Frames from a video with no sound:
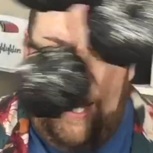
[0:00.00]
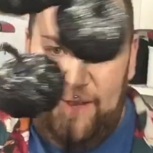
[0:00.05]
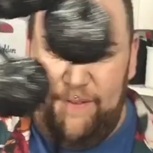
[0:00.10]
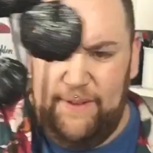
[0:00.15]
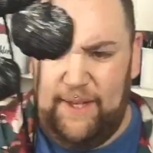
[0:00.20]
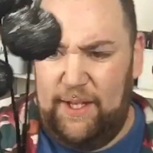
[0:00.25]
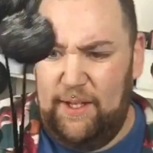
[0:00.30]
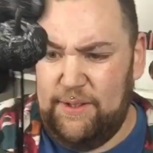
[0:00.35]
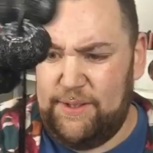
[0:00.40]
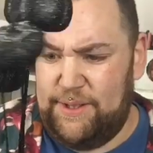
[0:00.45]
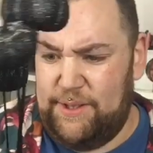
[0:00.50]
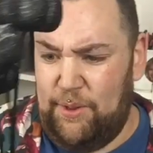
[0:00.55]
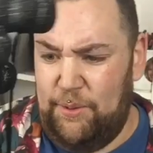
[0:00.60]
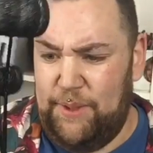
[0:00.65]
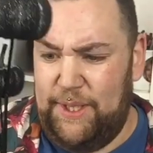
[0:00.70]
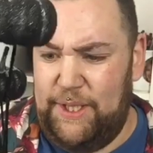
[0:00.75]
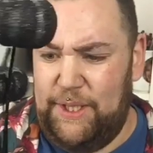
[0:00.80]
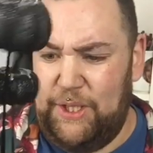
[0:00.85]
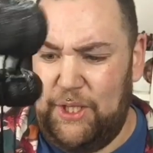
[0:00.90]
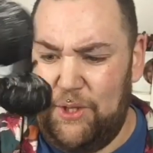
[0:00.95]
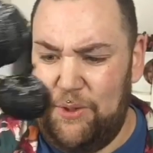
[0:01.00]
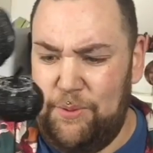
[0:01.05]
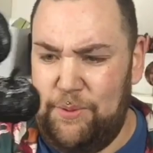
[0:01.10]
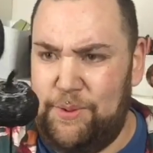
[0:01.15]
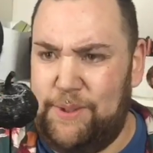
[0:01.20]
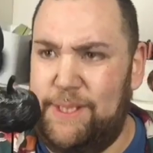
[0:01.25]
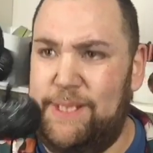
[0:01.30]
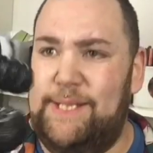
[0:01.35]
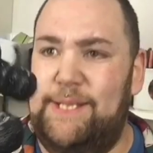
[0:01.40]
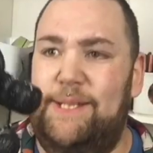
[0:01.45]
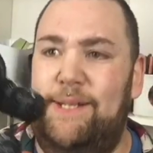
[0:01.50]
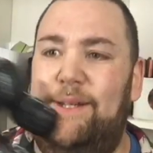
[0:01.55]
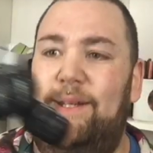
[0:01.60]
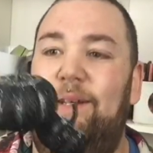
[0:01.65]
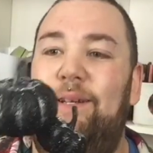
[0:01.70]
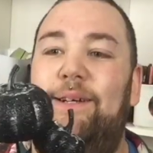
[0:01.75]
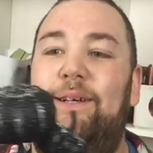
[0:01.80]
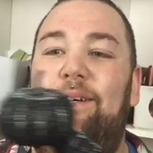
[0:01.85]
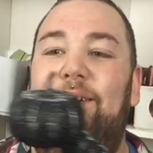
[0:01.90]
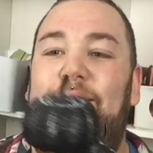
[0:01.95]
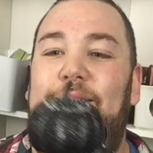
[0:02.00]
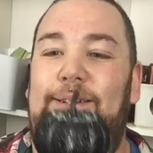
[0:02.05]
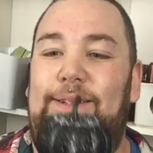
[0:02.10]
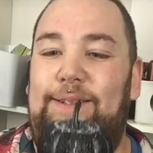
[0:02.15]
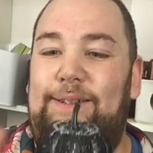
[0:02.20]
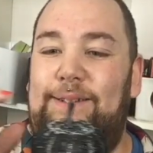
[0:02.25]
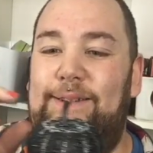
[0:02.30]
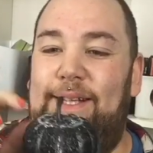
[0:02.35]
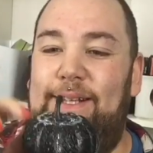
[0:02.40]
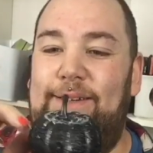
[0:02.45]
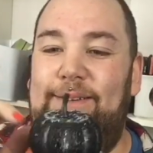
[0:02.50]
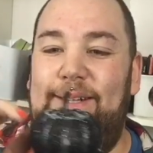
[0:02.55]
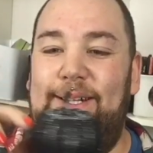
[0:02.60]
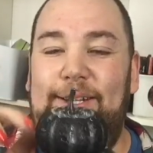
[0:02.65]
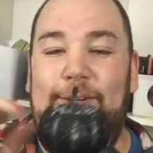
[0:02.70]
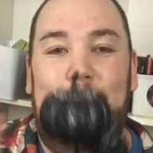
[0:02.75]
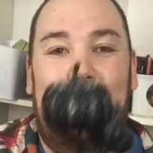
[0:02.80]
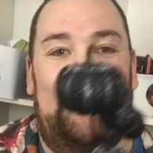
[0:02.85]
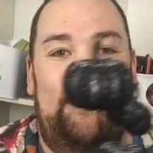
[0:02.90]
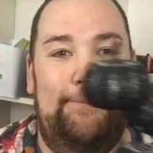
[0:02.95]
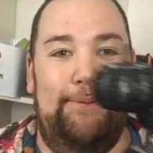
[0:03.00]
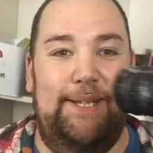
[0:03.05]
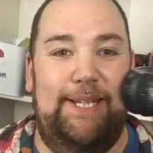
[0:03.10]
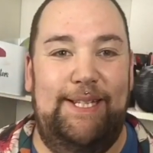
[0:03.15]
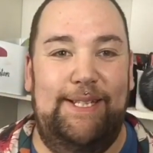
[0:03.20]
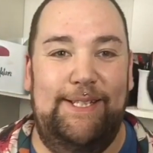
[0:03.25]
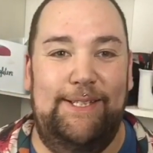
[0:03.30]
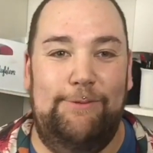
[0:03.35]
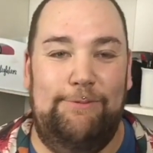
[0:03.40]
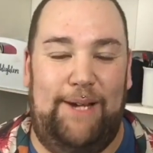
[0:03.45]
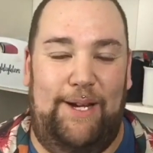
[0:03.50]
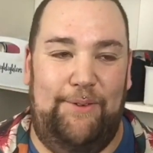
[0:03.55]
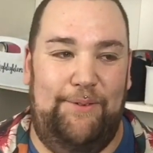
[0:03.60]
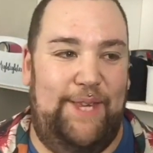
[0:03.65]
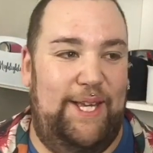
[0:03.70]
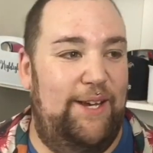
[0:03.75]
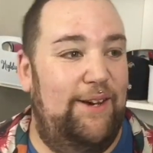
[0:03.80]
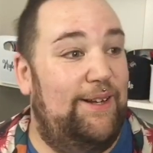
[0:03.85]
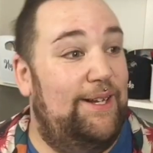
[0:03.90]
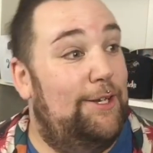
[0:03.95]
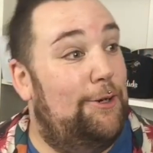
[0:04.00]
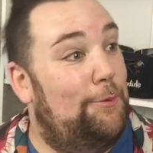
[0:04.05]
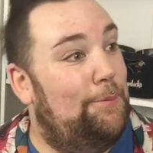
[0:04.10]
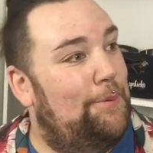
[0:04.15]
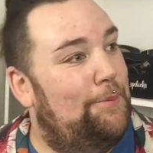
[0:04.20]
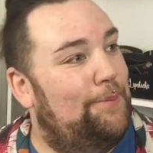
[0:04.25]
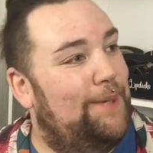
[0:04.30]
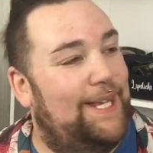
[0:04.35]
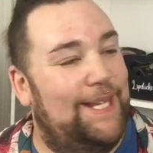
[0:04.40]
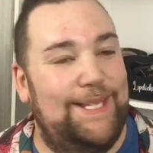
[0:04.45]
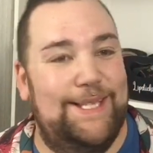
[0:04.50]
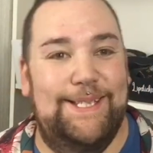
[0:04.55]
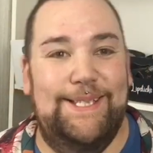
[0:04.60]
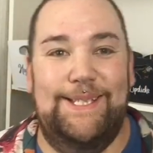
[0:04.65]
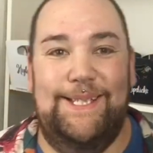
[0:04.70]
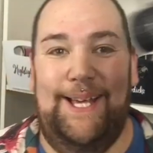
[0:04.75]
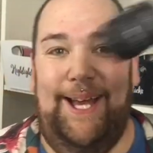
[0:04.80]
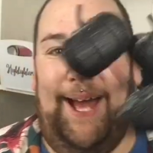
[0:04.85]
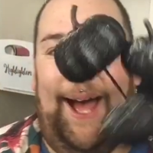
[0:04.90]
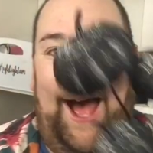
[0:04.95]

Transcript: And they are so cute. They're like little pumpkins. Well, they are little pumpkins.